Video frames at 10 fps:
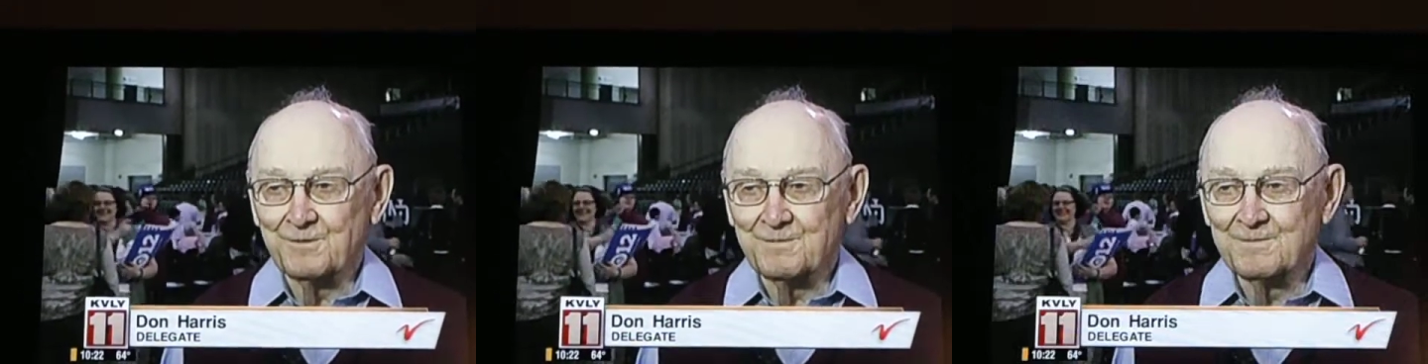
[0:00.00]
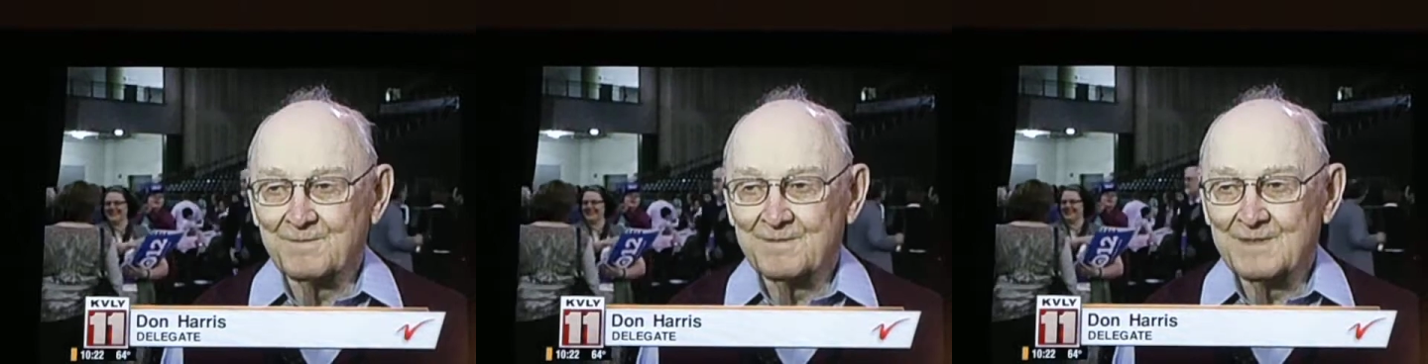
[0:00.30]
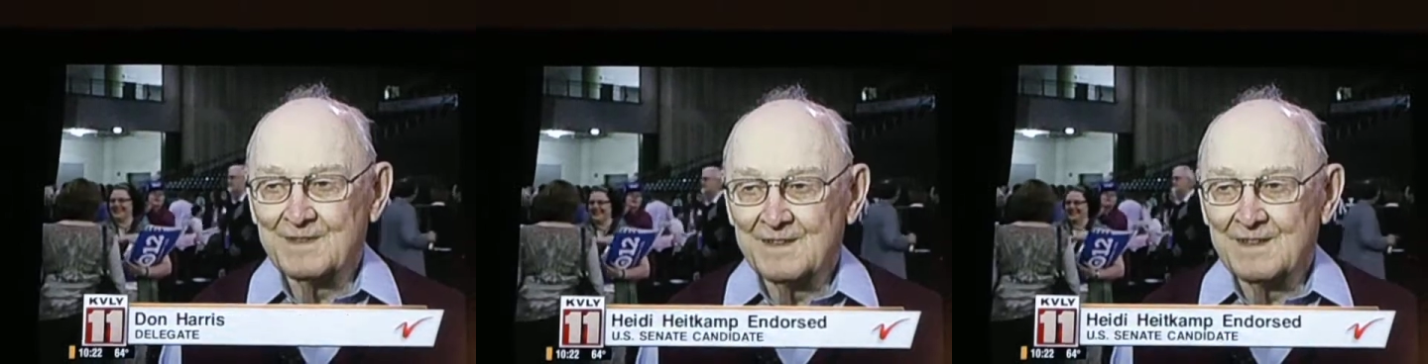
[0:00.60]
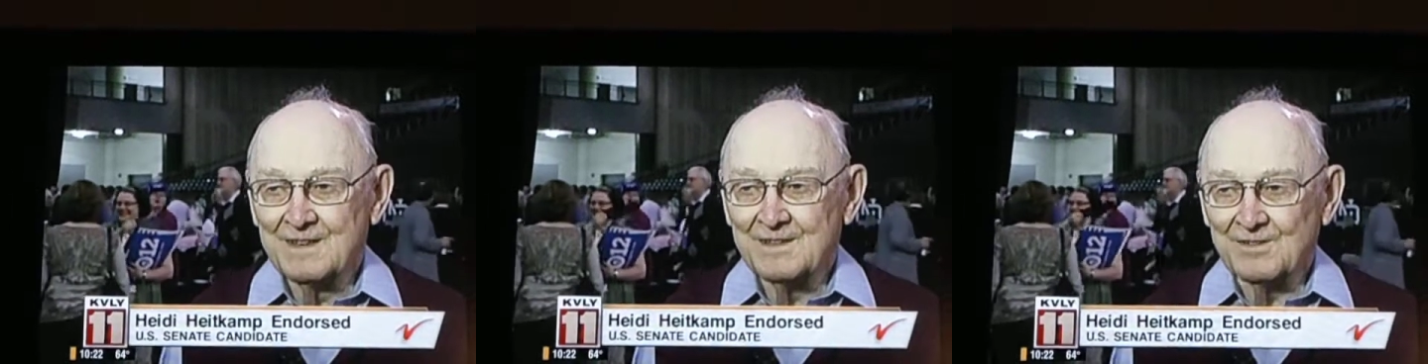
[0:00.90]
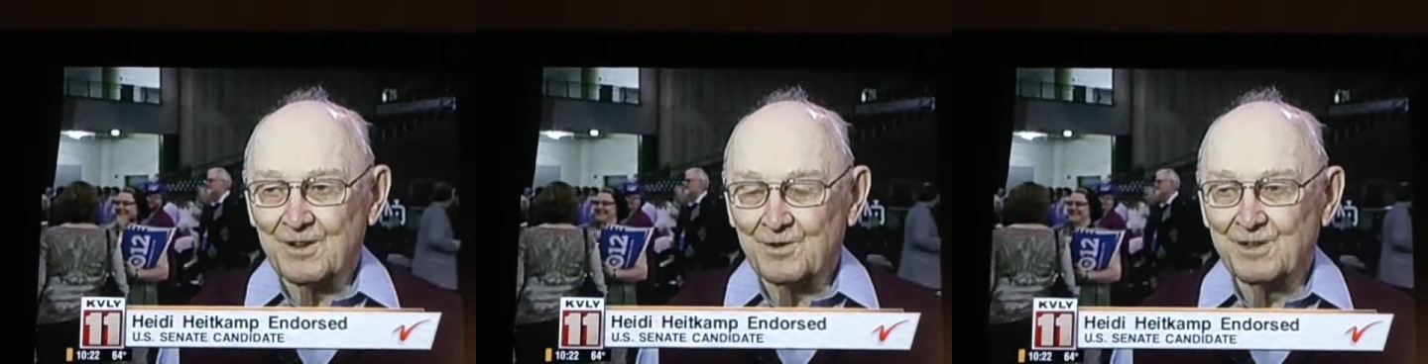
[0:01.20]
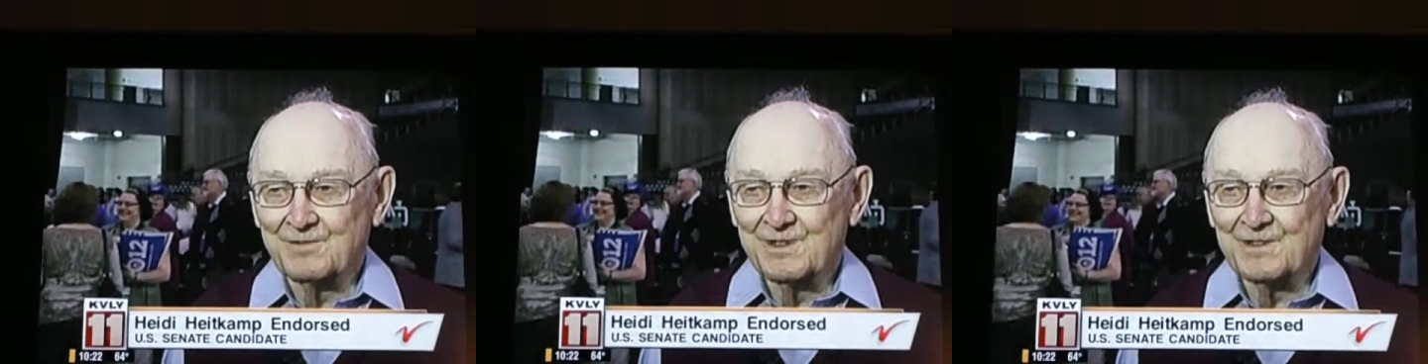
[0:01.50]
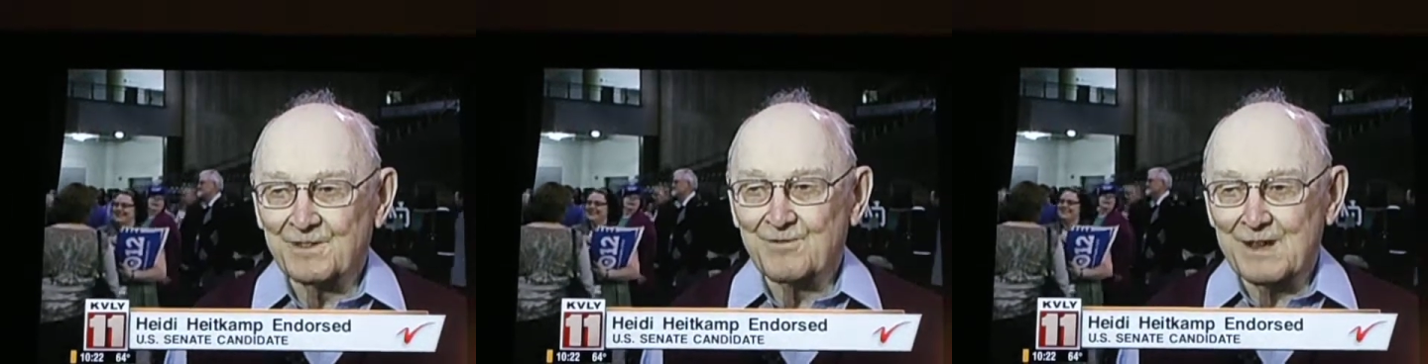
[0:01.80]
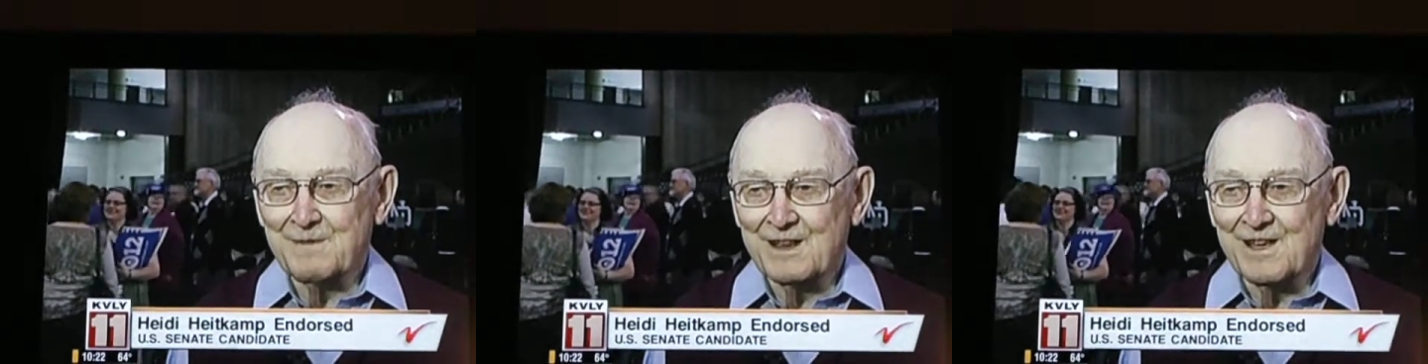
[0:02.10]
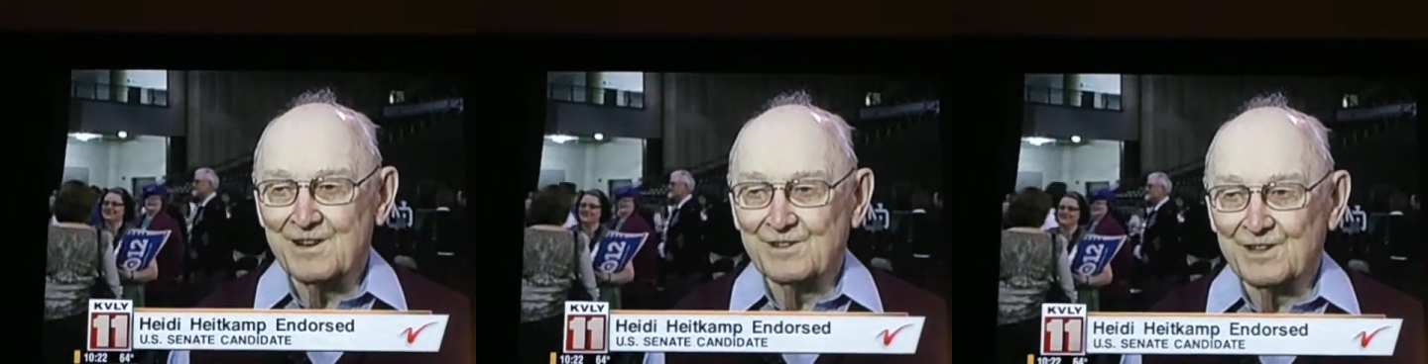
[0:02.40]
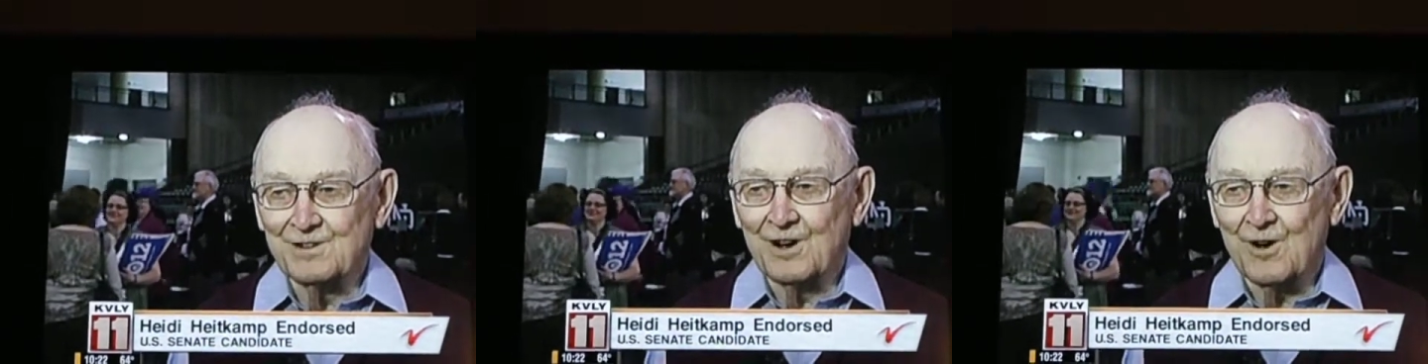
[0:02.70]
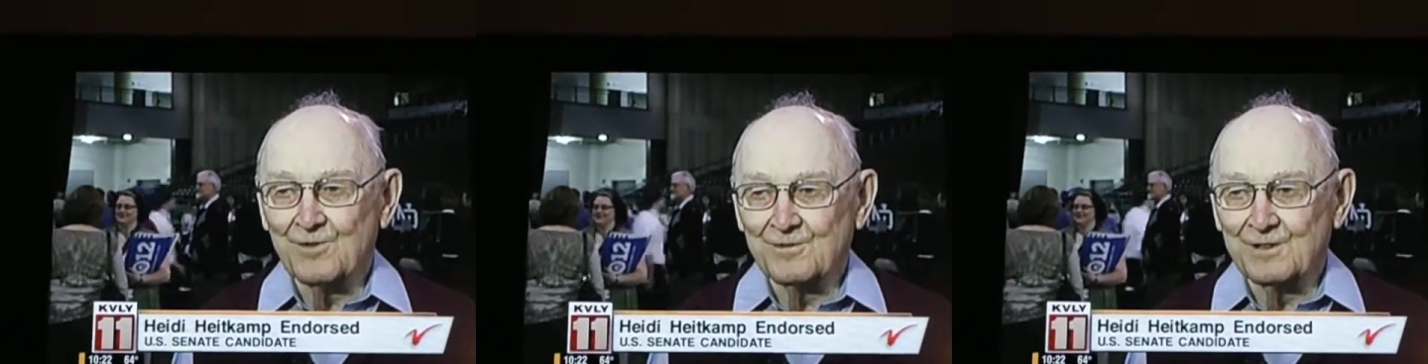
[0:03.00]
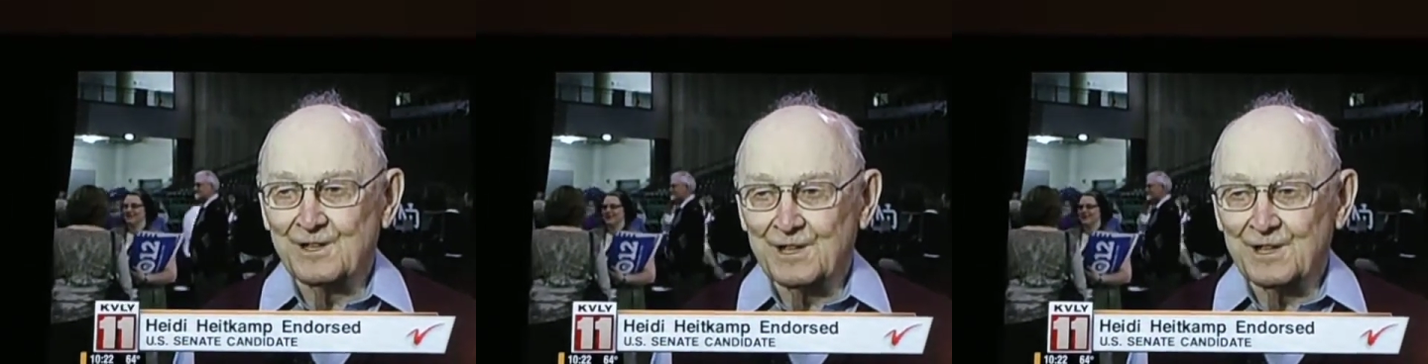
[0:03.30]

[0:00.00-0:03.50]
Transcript: So there's quite a bit of energy all through the